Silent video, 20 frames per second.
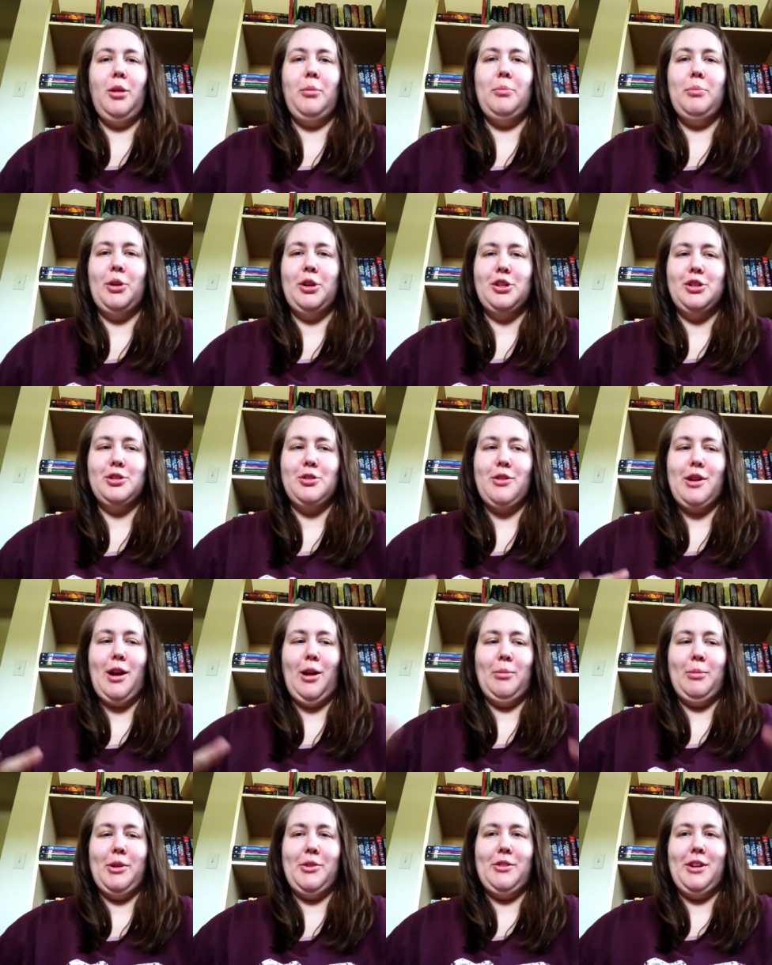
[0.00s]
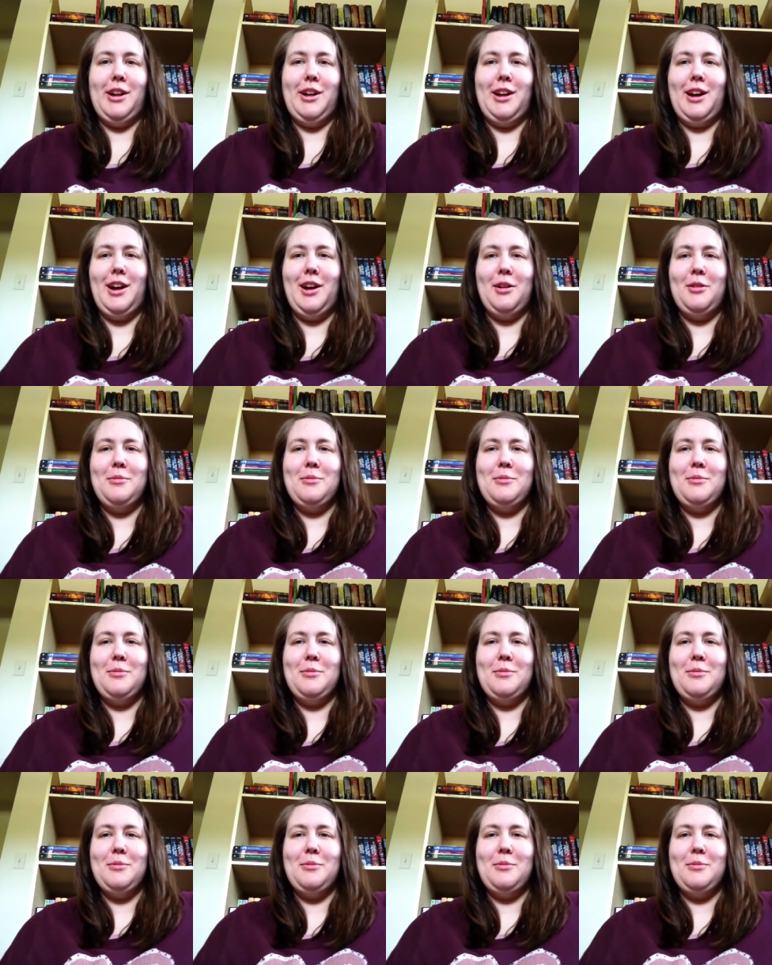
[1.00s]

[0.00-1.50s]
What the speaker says: books around me right now